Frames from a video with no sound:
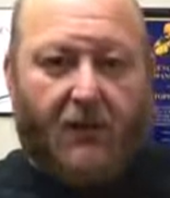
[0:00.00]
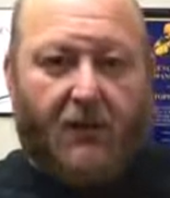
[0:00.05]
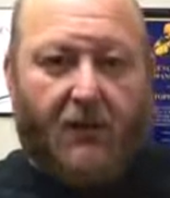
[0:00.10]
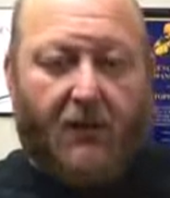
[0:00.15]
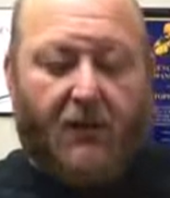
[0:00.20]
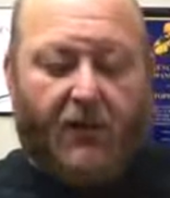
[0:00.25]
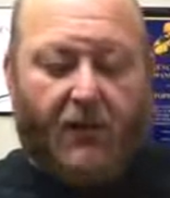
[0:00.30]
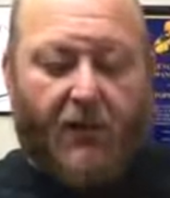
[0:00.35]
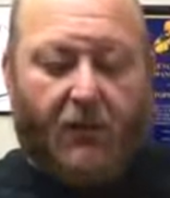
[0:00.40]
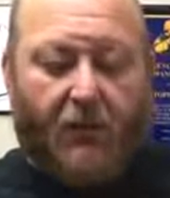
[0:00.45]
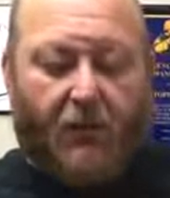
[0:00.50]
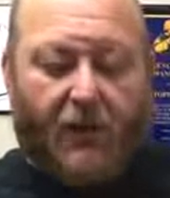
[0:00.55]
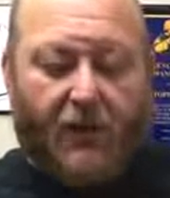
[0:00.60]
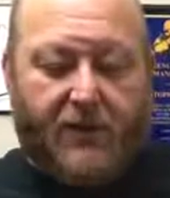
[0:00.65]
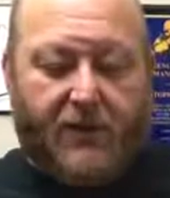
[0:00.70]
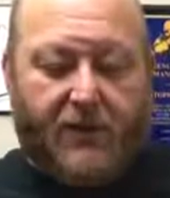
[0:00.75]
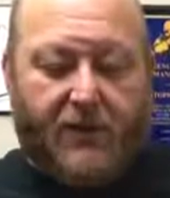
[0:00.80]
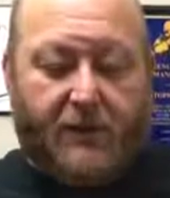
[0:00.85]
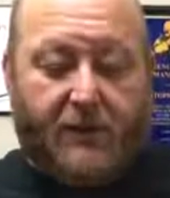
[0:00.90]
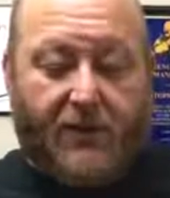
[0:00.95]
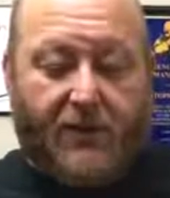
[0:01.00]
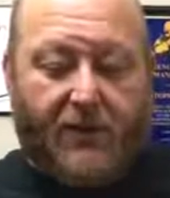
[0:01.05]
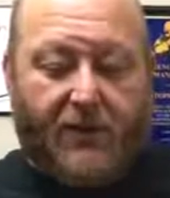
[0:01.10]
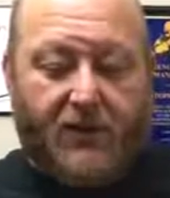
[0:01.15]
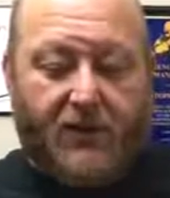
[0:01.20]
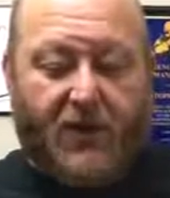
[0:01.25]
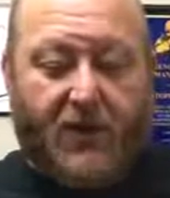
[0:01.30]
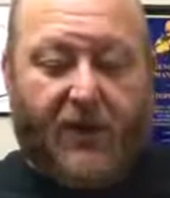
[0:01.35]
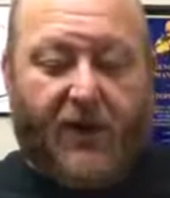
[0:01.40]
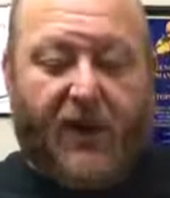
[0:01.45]
and then but
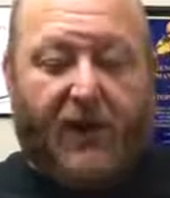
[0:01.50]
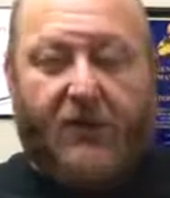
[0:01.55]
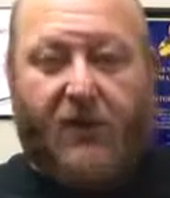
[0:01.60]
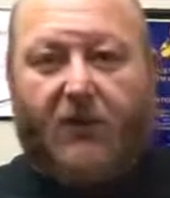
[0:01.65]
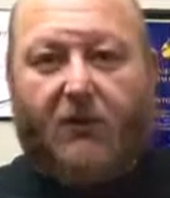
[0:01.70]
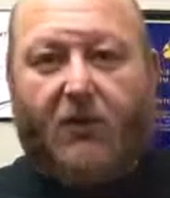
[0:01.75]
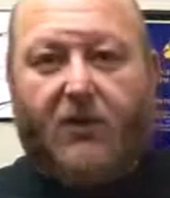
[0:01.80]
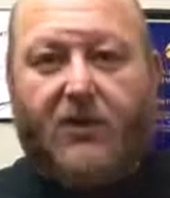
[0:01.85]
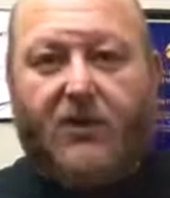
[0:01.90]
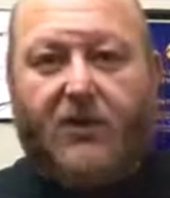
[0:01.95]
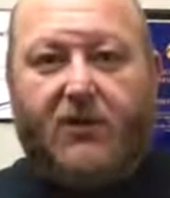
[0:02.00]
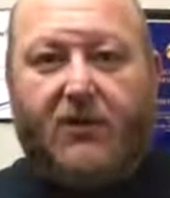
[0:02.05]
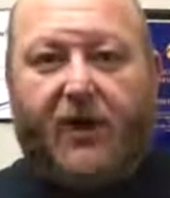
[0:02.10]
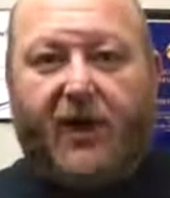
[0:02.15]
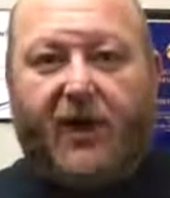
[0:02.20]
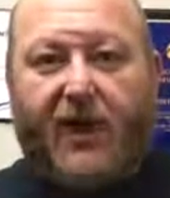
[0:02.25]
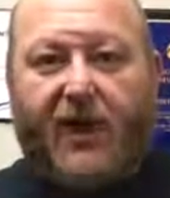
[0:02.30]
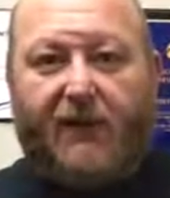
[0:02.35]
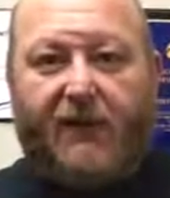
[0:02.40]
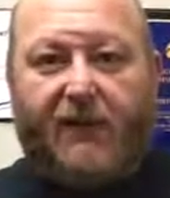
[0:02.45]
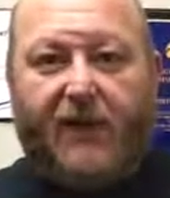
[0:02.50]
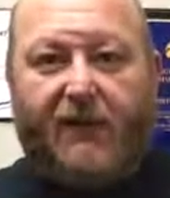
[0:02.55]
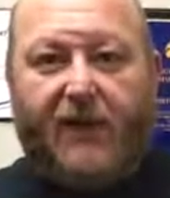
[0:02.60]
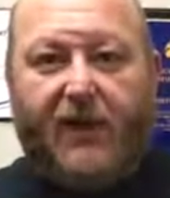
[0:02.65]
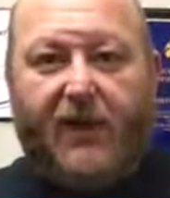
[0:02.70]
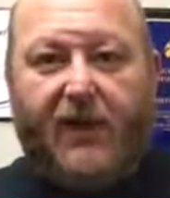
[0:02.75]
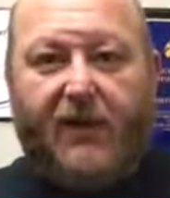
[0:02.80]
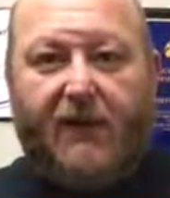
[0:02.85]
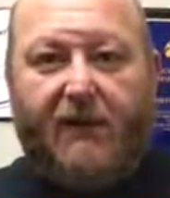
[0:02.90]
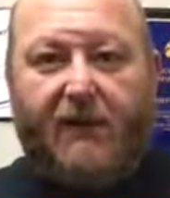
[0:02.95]
those all had the original
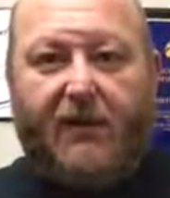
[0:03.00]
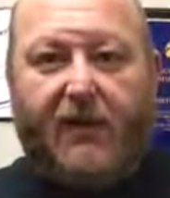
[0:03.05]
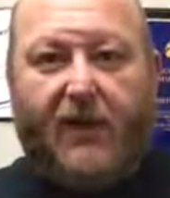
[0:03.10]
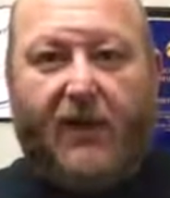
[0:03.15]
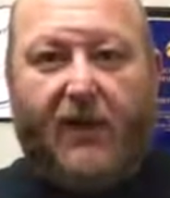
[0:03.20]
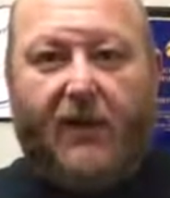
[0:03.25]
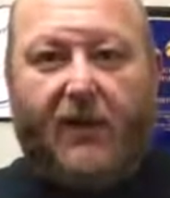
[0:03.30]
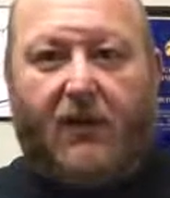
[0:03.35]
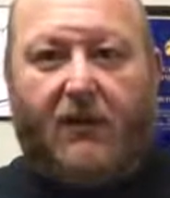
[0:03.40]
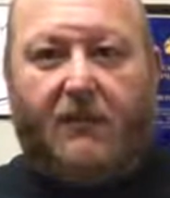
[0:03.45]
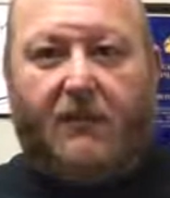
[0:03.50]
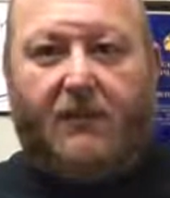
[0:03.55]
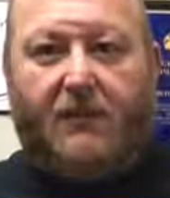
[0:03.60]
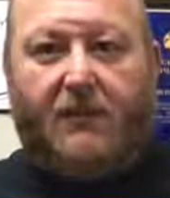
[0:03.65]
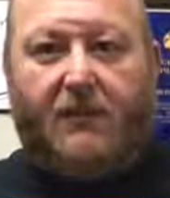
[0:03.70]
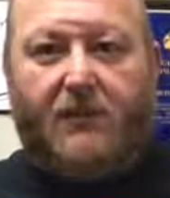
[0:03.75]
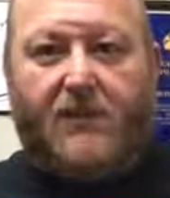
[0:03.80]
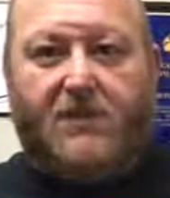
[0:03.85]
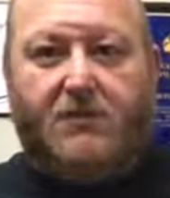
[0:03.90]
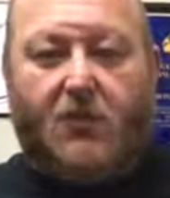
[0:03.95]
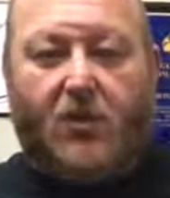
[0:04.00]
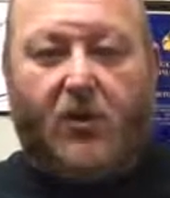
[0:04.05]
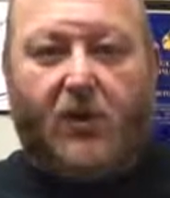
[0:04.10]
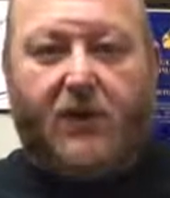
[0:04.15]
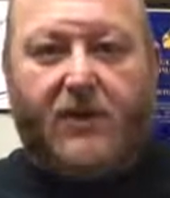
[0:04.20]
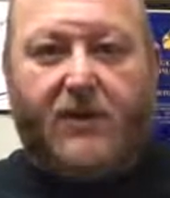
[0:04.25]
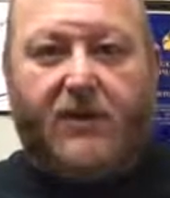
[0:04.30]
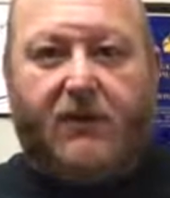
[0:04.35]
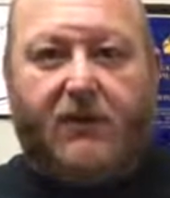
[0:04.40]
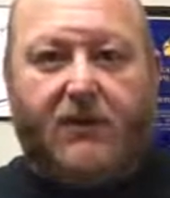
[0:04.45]
AR-15
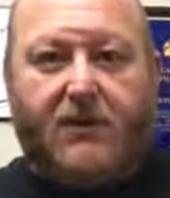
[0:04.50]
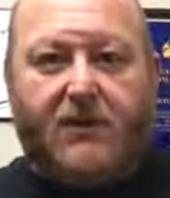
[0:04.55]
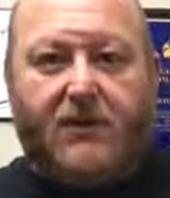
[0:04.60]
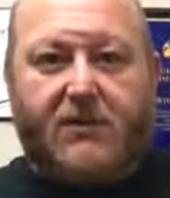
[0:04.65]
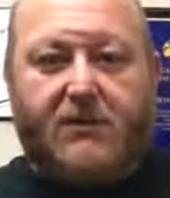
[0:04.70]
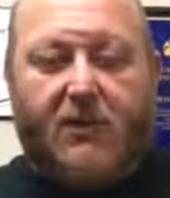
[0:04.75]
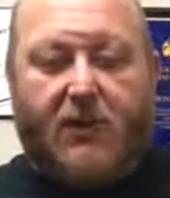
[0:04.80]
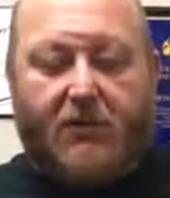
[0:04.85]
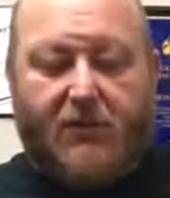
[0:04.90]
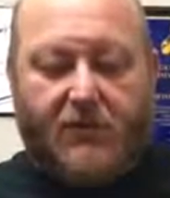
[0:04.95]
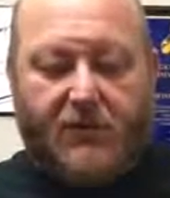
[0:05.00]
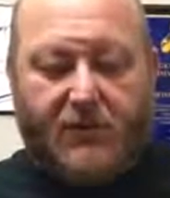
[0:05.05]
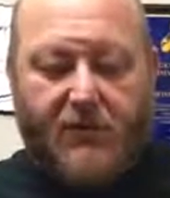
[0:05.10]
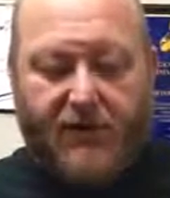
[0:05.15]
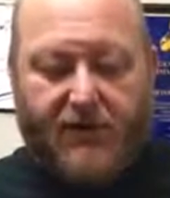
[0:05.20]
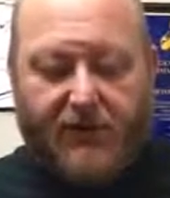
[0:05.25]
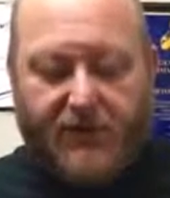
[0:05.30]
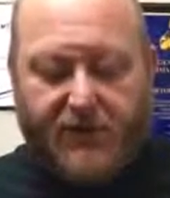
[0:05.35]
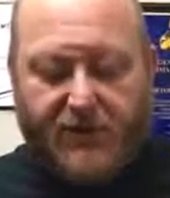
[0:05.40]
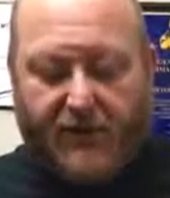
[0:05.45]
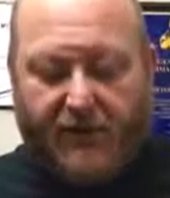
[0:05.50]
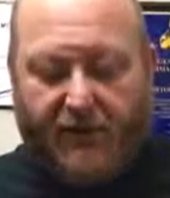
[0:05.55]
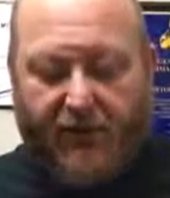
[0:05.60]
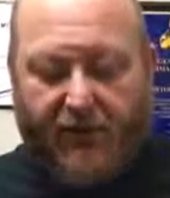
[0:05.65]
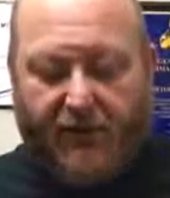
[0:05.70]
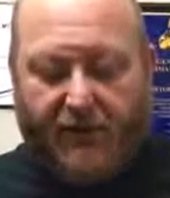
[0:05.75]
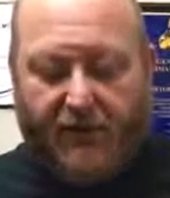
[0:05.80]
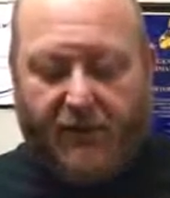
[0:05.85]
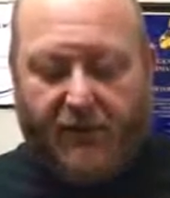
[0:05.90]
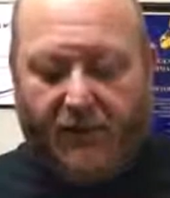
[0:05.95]
Sporter series lower receivers that
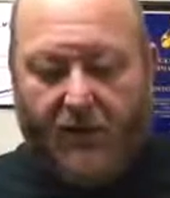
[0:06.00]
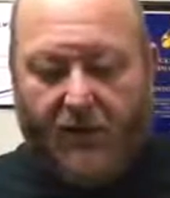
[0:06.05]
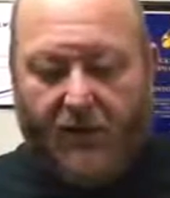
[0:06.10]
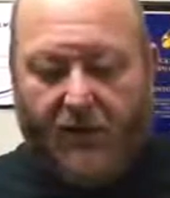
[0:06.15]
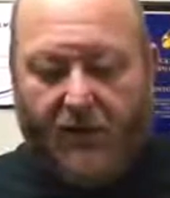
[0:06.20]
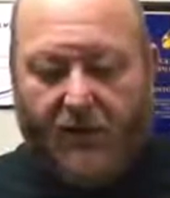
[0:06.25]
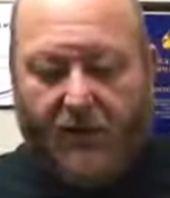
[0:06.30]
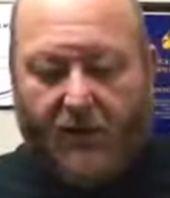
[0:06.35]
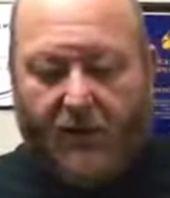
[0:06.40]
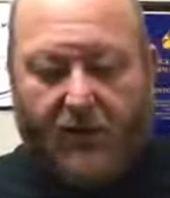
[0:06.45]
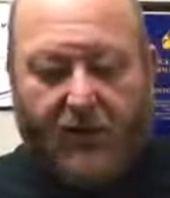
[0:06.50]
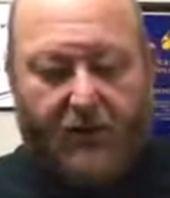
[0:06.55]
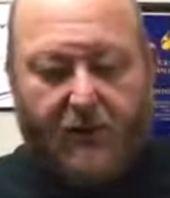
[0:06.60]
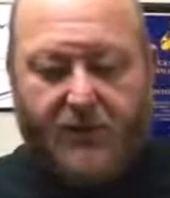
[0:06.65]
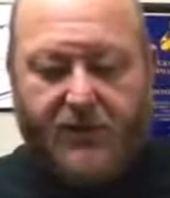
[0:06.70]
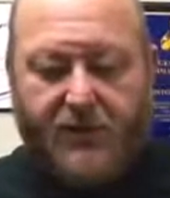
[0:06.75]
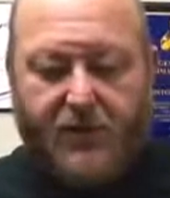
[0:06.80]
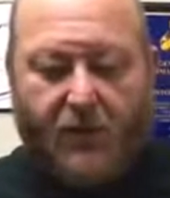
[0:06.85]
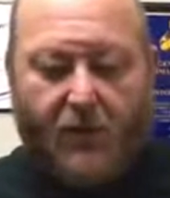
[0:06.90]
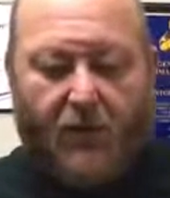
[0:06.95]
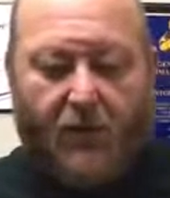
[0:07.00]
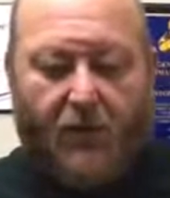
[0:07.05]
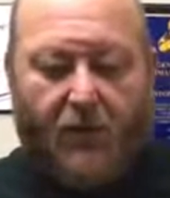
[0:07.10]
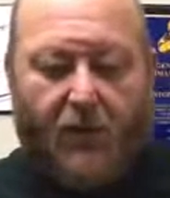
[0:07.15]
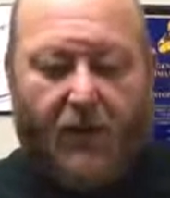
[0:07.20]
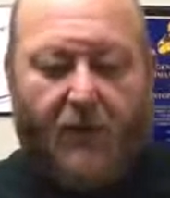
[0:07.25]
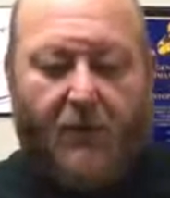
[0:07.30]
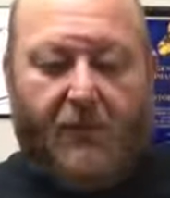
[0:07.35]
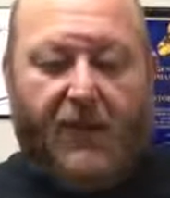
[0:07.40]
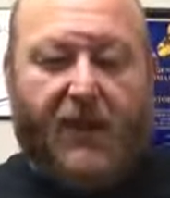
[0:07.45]
had there was
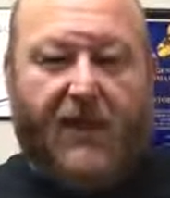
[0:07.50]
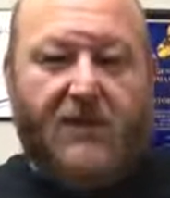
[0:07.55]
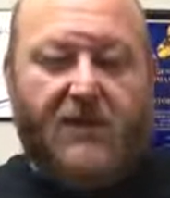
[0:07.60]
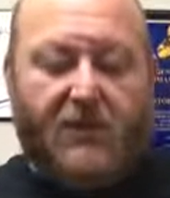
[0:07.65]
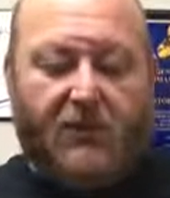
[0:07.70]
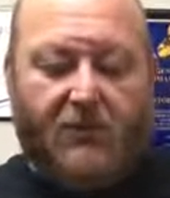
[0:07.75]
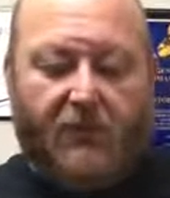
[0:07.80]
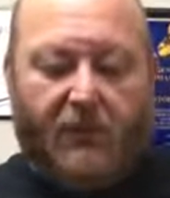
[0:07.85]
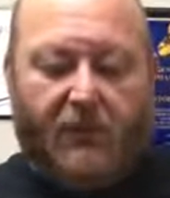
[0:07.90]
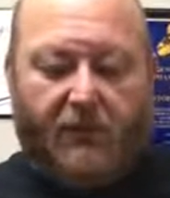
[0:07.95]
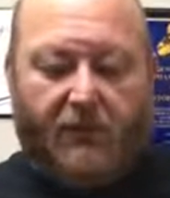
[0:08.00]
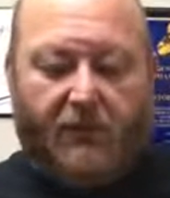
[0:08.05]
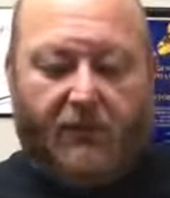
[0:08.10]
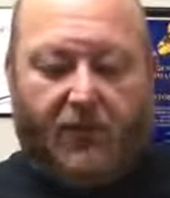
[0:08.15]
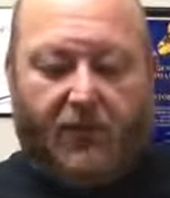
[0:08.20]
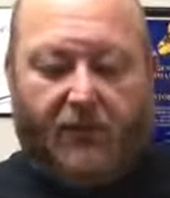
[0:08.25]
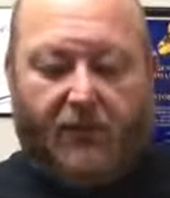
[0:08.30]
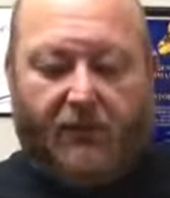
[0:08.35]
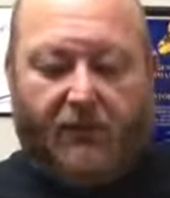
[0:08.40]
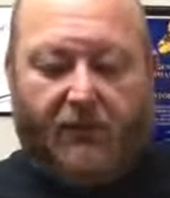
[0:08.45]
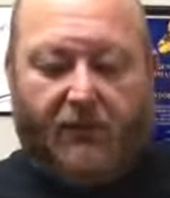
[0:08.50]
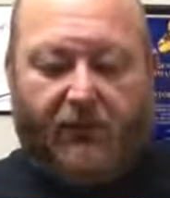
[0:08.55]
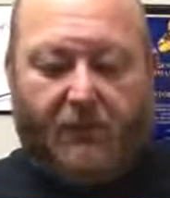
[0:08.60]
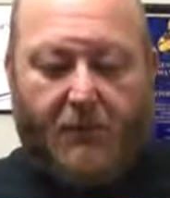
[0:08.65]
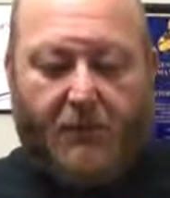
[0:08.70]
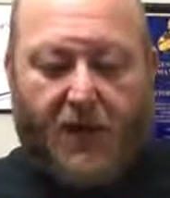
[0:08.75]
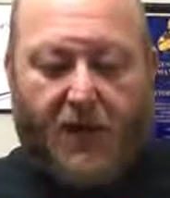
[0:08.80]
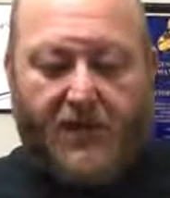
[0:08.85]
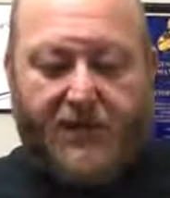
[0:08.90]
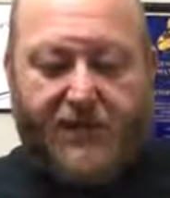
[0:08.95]
no magazine well
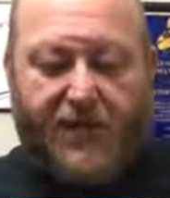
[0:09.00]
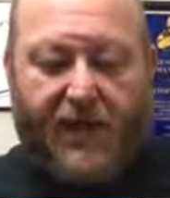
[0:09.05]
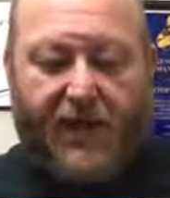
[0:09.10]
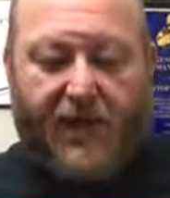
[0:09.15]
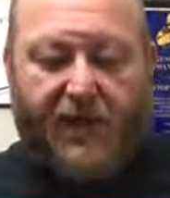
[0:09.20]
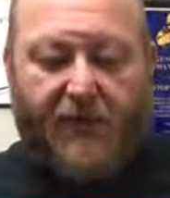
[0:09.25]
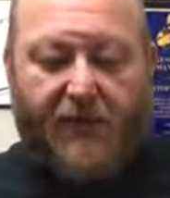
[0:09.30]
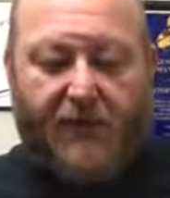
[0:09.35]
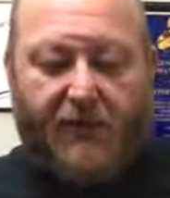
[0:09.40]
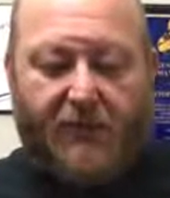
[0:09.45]
boss on it.